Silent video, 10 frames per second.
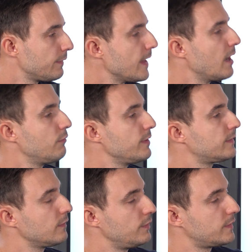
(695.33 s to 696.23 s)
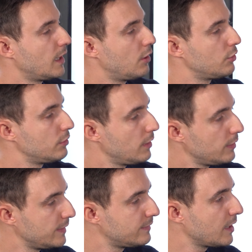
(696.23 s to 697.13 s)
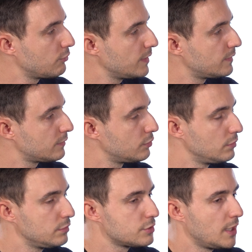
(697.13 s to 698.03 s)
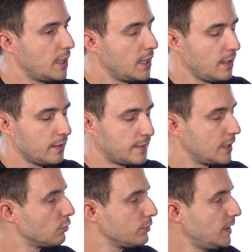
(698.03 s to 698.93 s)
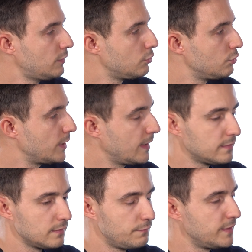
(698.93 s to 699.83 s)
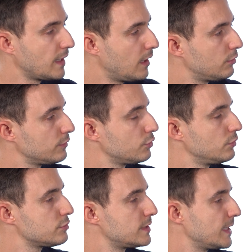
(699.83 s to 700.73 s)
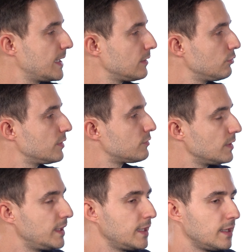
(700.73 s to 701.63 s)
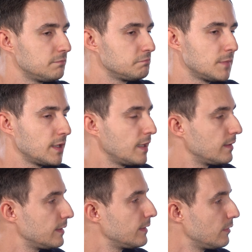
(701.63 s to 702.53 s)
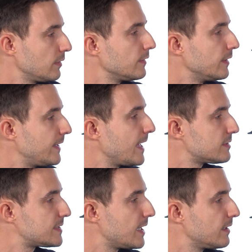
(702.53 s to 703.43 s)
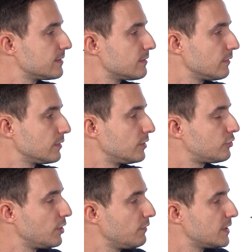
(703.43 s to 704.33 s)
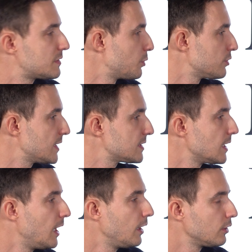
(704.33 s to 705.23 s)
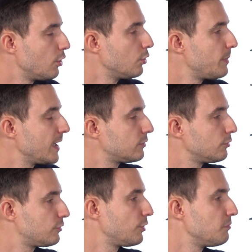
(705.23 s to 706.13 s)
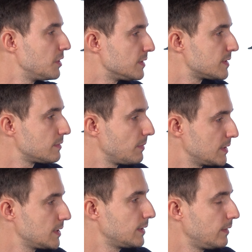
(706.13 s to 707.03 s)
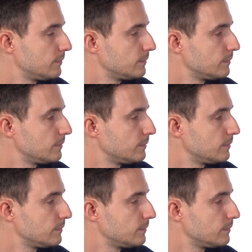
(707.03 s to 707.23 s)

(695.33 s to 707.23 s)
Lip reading: Now with our integrated tools, they don't need to do that. With our tools, they can do it really. And they're saying the 3 weeks process go back to the 3 minutes, basically.